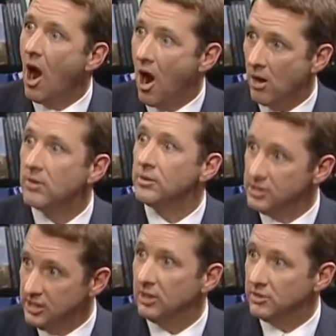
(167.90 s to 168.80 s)
are
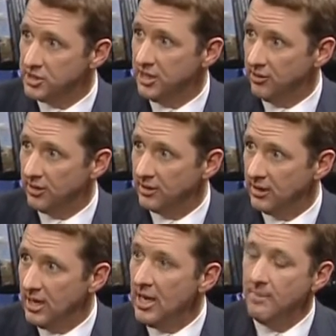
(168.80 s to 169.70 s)
still secret.
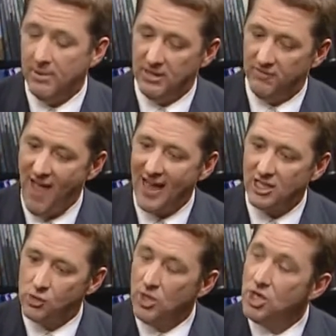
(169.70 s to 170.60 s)
But the
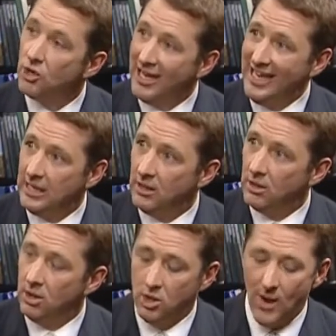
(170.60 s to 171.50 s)
fact is, when you're in,
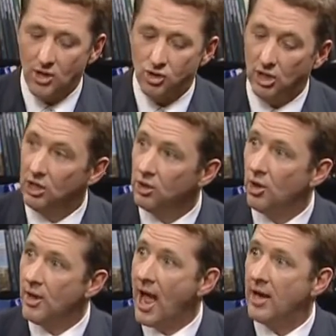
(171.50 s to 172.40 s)
you actually
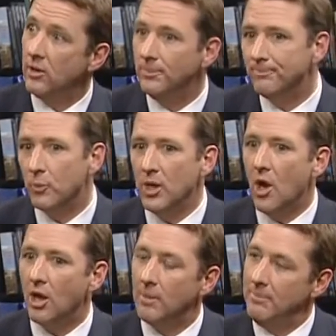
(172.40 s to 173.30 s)
learn how to, we
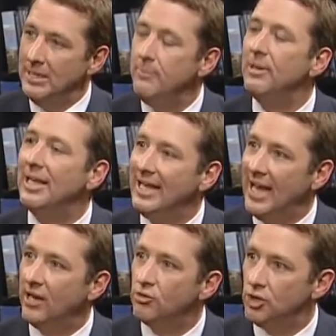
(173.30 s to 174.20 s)
call it
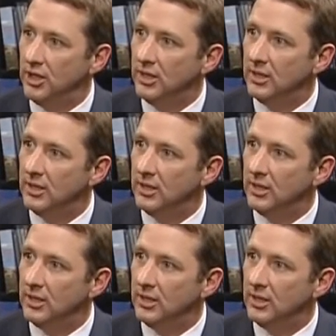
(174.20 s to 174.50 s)
manipulating energy.